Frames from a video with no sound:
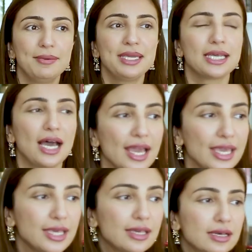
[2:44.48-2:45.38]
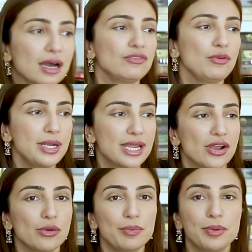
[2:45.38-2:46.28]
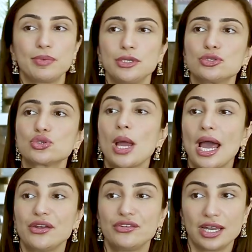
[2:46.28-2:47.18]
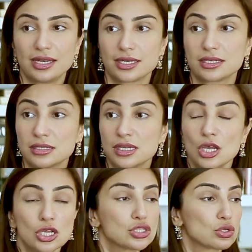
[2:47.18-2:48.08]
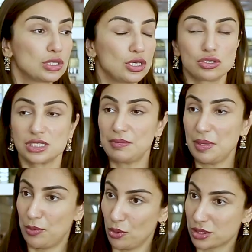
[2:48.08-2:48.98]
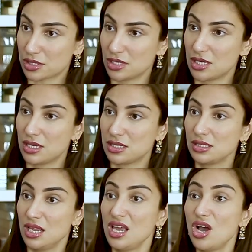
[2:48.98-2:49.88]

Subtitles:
I mean, I come from an era where people used to handwrite letters. So they used to send me posters,